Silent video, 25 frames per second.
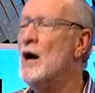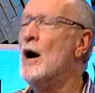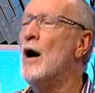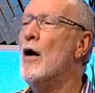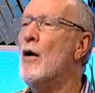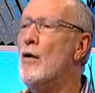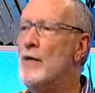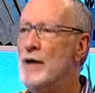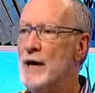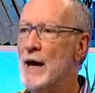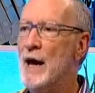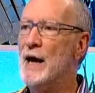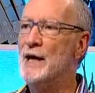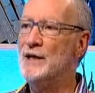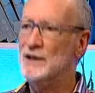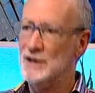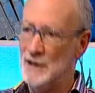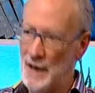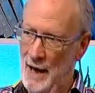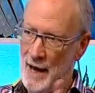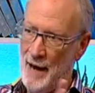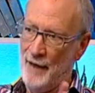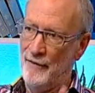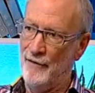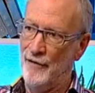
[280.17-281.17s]
Oh, yes,
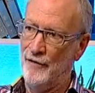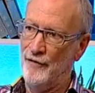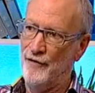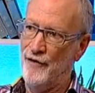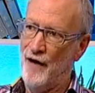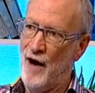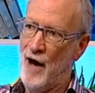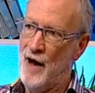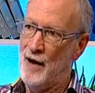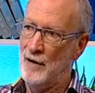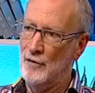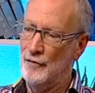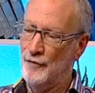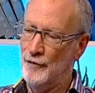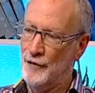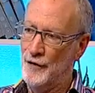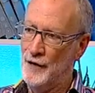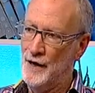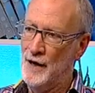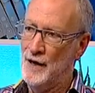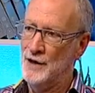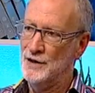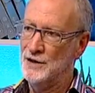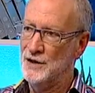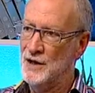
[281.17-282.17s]
I have a file for
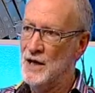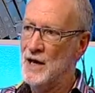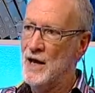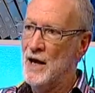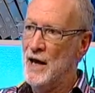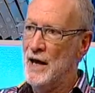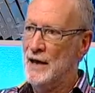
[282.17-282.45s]
this,